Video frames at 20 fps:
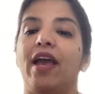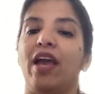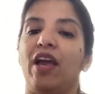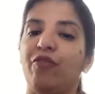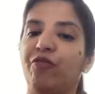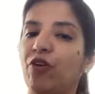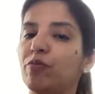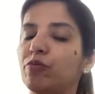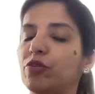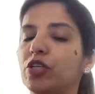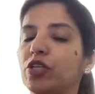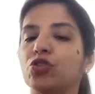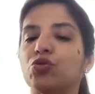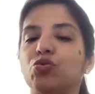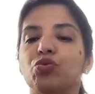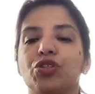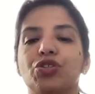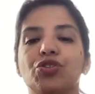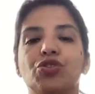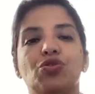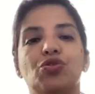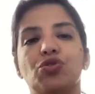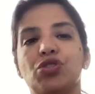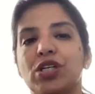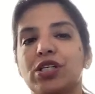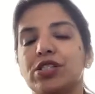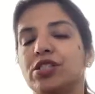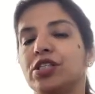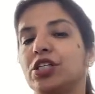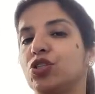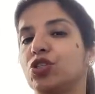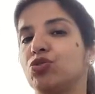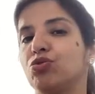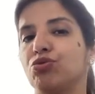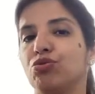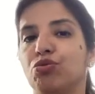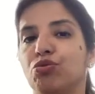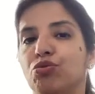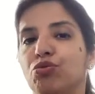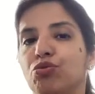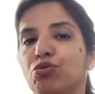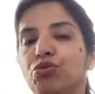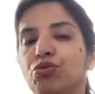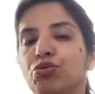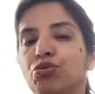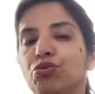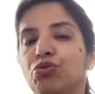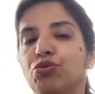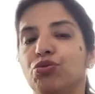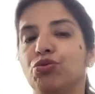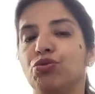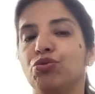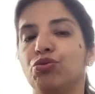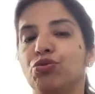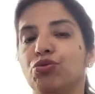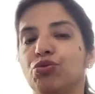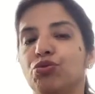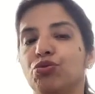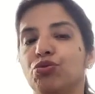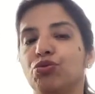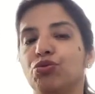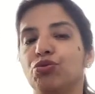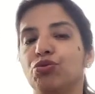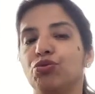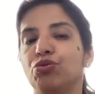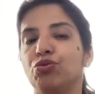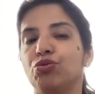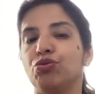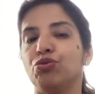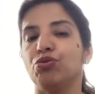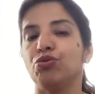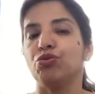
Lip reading: FMG students, you just need to know uterine artery Doppler.